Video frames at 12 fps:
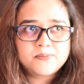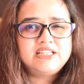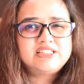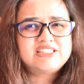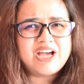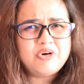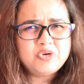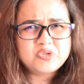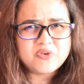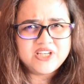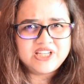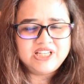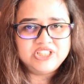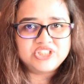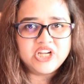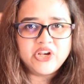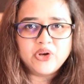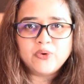It sounds very
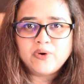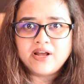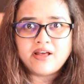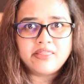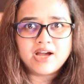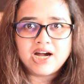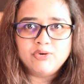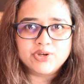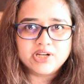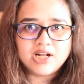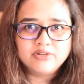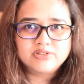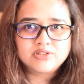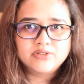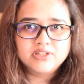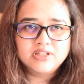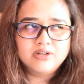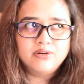cliched, another haunted house
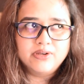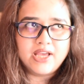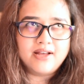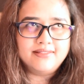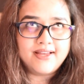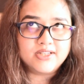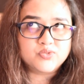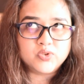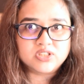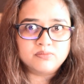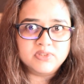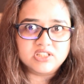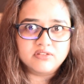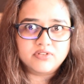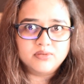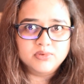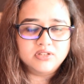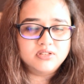story. Oh yeah, that's what's missing
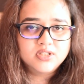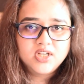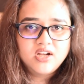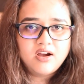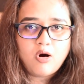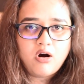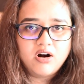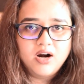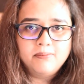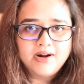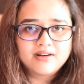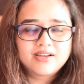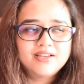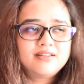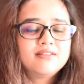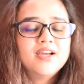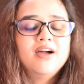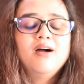from the horror market.
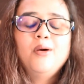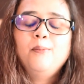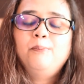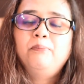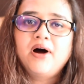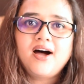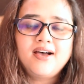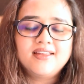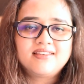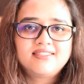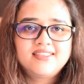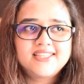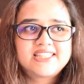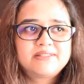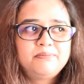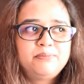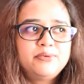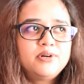But this
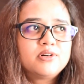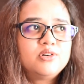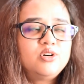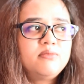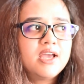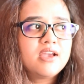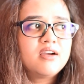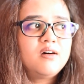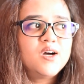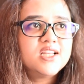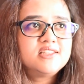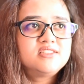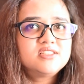book, oh my god,